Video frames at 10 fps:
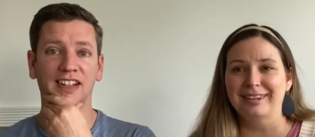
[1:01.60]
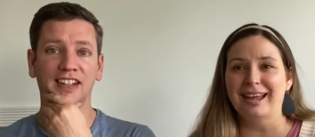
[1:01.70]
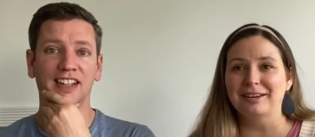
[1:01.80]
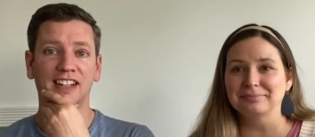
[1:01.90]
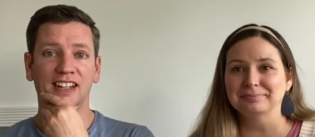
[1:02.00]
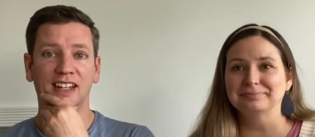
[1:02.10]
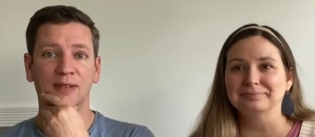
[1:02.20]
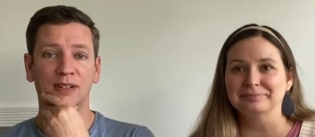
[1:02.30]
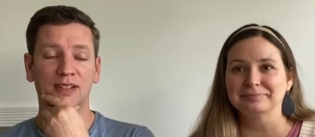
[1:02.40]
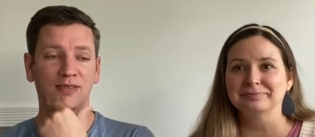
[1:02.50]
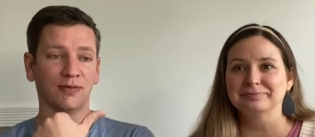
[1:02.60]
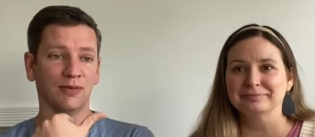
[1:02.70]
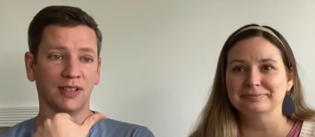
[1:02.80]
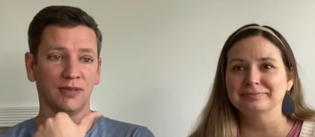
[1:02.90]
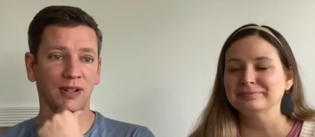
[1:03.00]
Speaker 1: yeah. I mean
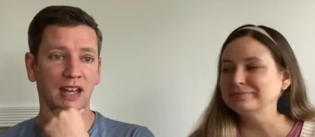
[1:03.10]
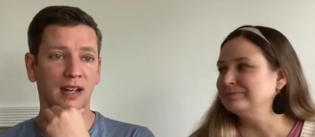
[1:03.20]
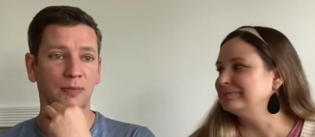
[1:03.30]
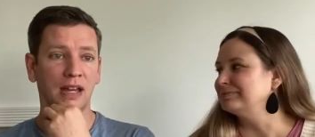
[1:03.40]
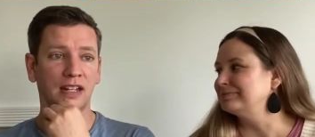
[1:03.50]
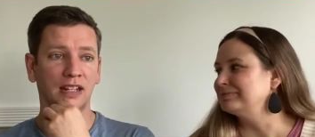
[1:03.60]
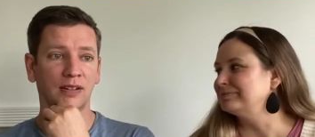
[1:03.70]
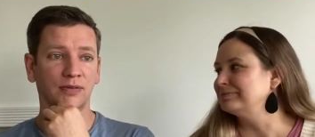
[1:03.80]
we, we had it bad enough